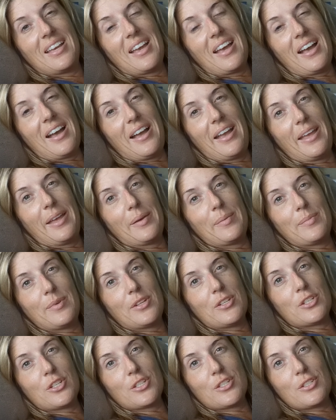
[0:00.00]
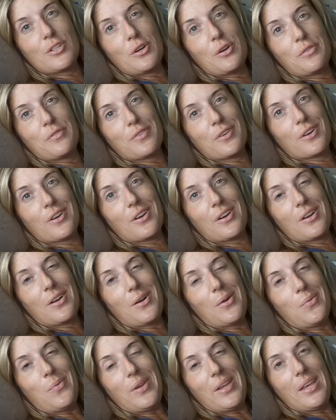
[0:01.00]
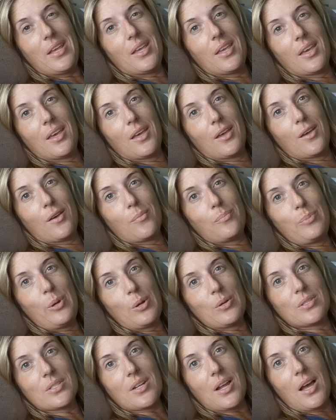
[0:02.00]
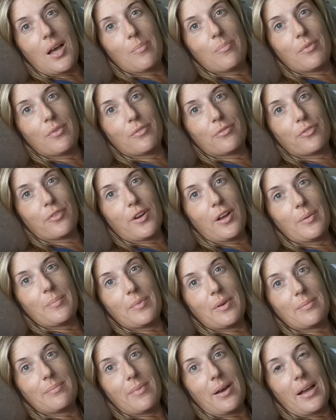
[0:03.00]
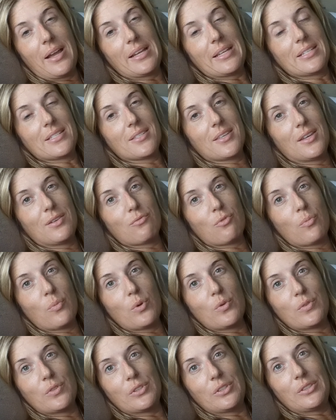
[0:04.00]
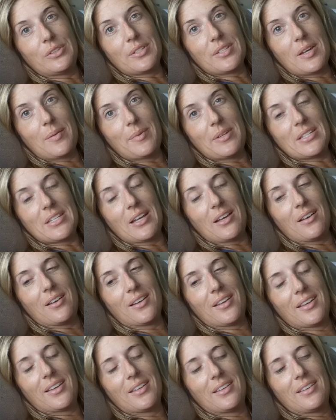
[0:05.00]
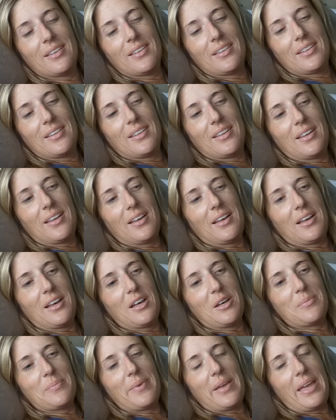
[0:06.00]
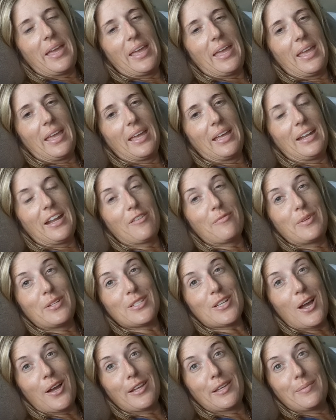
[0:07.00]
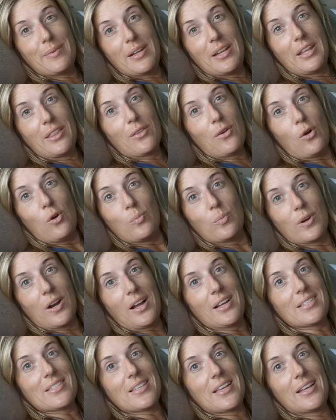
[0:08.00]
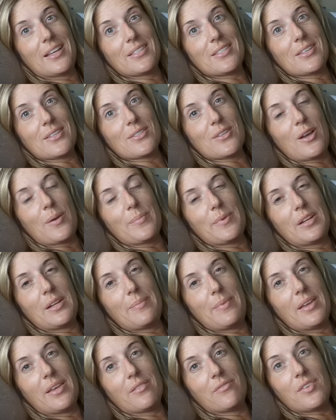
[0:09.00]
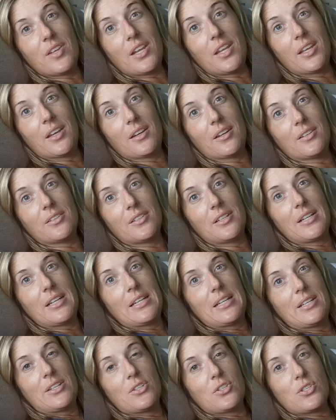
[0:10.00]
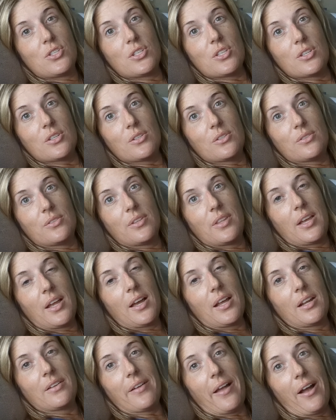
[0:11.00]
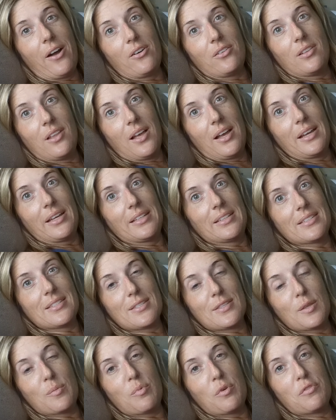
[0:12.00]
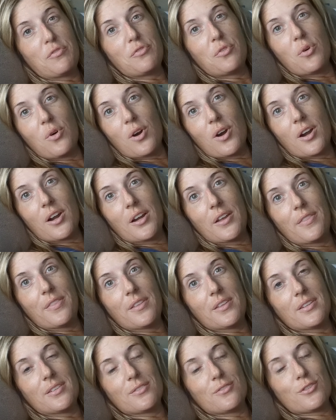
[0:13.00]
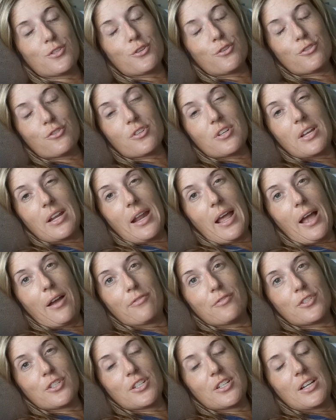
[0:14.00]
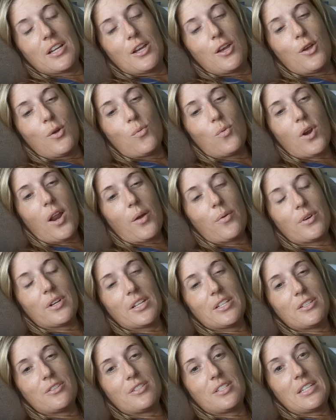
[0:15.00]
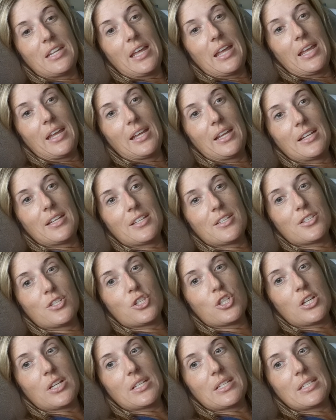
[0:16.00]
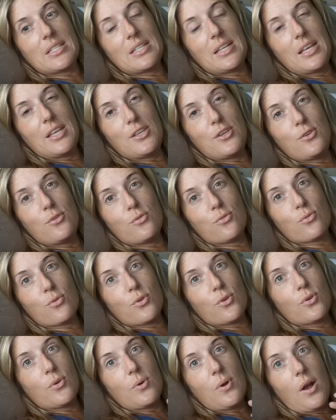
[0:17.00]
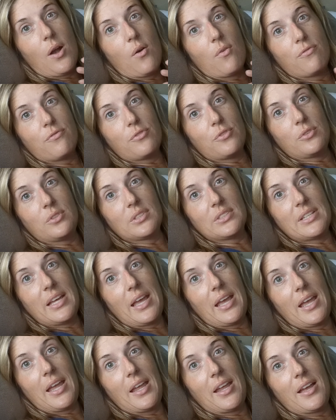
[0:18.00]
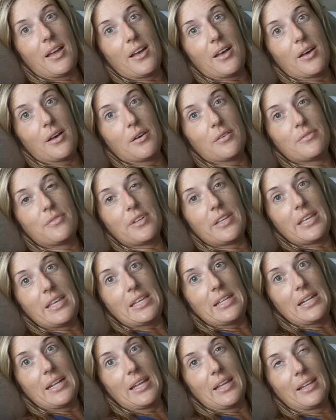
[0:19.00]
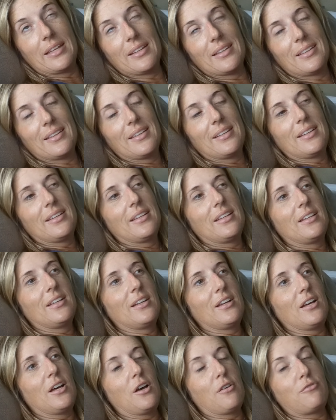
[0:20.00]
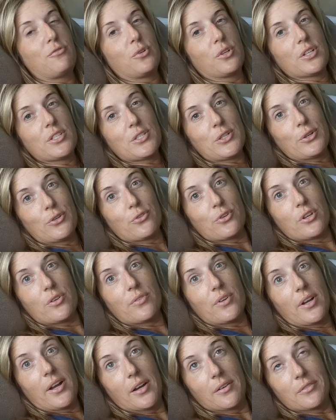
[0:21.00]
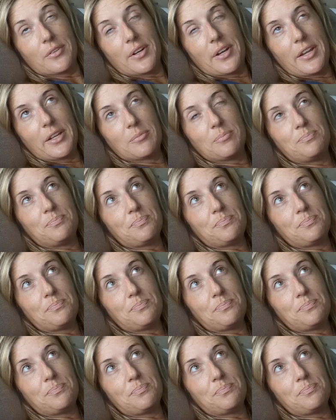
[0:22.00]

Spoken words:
I am just over a week post-op from my skin removal tummy tuck. And I've been documenting the whole process, so I'm going to make a video soon that kind of outlines the before and the surgery and after. What I want to do today is just take you through a full day of eating for surgery recovery.